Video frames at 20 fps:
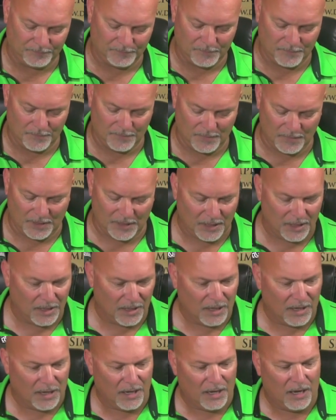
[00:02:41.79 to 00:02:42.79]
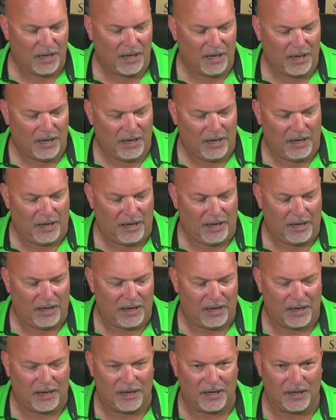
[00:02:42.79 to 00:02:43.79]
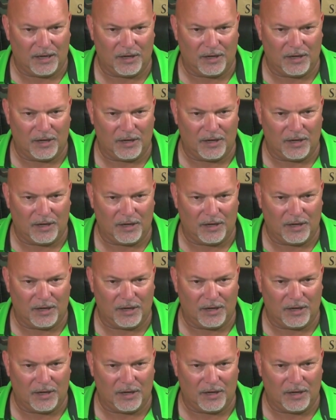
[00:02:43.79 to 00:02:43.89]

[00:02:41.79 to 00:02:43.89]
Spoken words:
(no one is talking)